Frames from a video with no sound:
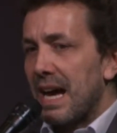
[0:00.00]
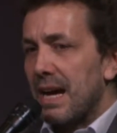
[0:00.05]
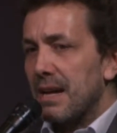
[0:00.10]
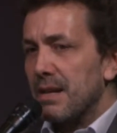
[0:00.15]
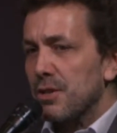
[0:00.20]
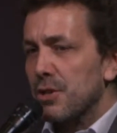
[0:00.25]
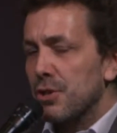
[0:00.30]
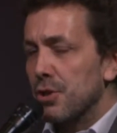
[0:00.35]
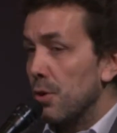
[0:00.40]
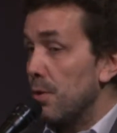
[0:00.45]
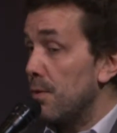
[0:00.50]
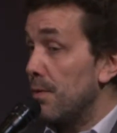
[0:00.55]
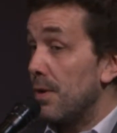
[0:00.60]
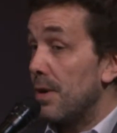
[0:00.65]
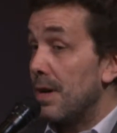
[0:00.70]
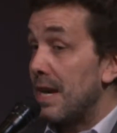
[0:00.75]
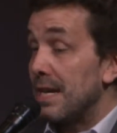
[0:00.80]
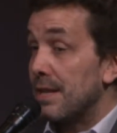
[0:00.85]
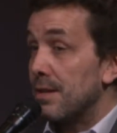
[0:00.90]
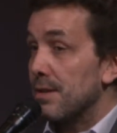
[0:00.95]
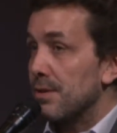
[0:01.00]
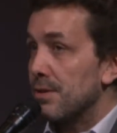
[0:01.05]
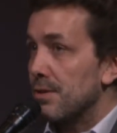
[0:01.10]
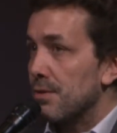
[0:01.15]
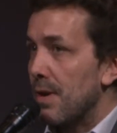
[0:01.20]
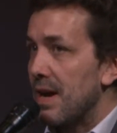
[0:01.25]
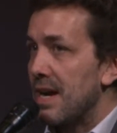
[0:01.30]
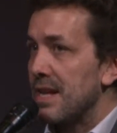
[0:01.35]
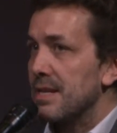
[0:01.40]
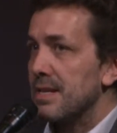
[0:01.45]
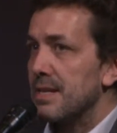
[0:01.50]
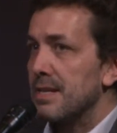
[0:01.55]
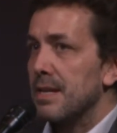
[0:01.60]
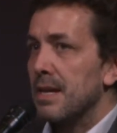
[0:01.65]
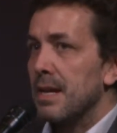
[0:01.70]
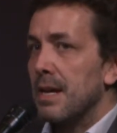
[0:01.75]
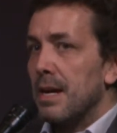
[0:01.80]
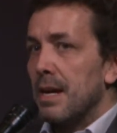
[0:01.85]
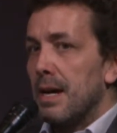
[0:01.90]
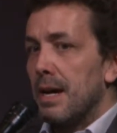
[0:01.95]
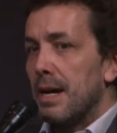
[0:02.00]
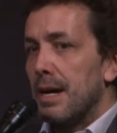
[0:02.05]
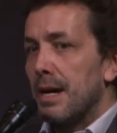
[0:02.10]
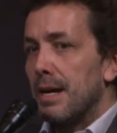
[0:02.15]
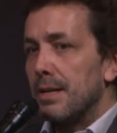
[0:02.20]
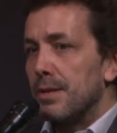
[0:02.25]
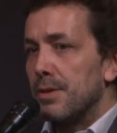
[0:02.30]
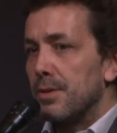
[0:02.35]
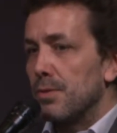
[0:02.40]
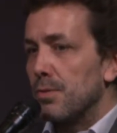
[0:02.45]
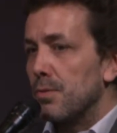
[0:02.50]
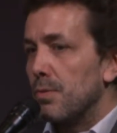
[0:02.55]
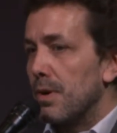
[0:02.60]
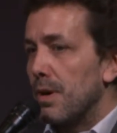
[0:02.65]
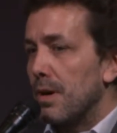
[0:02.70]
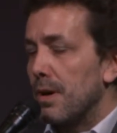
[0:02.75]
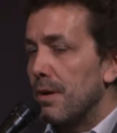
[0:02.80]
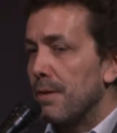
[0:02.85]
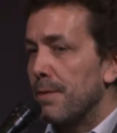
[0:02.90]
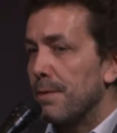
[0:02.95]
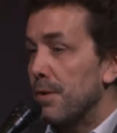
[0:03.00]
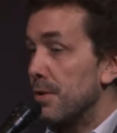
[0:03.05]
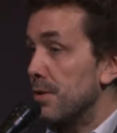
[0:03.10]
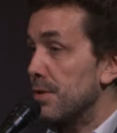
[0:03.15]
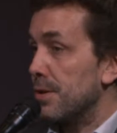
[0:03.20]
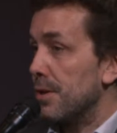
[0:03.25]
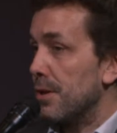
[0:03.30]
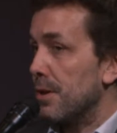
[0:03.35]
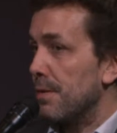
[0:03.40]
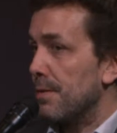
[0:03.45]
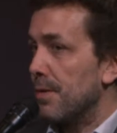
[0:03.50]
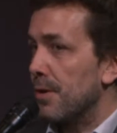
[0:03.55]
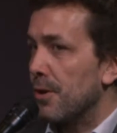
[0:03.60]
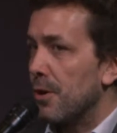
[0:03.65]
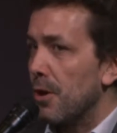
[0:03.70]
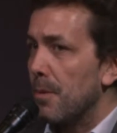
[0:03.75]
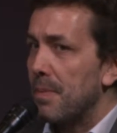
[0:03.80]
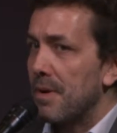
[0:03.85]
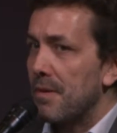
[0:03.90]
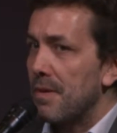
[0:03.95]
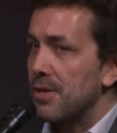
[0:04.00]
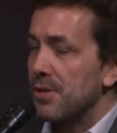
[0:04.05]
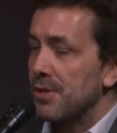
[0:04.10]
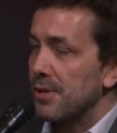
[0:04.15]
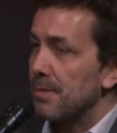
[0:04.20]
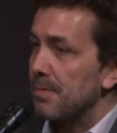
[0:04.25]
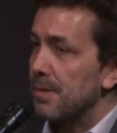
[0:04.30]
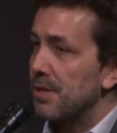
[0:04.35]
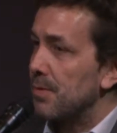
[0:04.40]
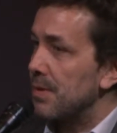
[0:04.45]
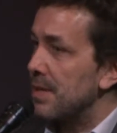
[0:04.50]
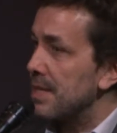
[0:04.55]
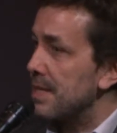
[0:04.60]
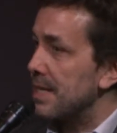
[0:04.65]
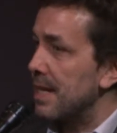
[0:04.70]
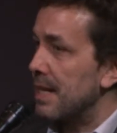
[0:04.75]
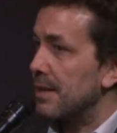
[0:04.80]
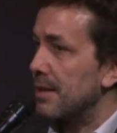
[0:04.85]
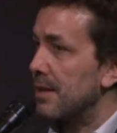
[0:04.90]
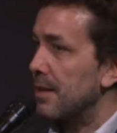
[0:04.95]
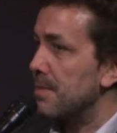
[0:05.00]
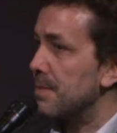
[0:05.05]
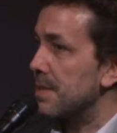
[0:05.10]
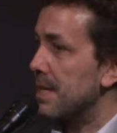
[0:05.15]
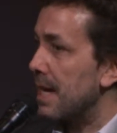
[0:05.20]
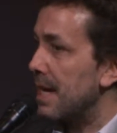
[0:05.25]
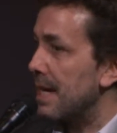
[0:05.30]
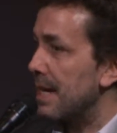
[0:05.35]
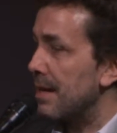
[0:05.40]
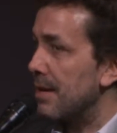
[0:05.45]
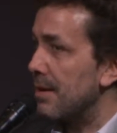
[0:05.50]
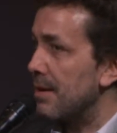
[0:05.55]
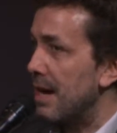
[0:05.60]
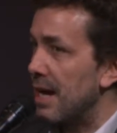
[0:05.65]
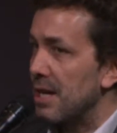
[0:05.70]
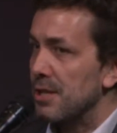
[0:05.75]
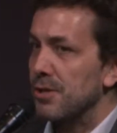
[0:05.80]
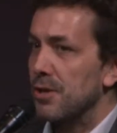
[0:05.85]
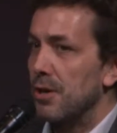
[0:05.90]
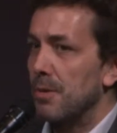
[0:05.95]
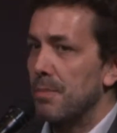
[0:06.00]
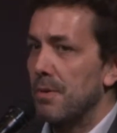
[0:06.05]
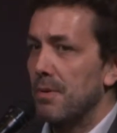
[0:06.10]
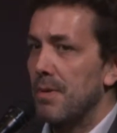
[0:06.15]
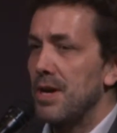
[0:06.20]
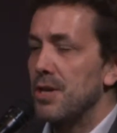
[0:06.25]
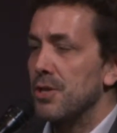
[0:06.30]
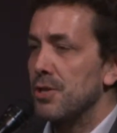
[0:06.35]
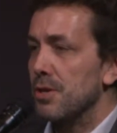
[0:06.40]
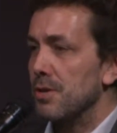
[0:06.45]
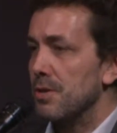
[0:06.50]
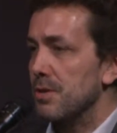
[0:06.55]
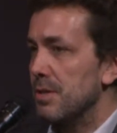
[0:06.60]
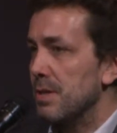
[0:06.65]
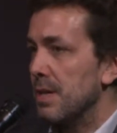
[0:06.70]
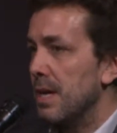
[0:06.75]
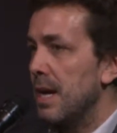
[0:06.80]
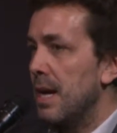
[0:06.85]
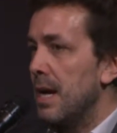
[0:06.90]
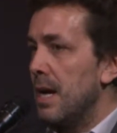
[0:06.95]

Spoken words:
show the latest trends, to foster the cooperation between startups and large corporations,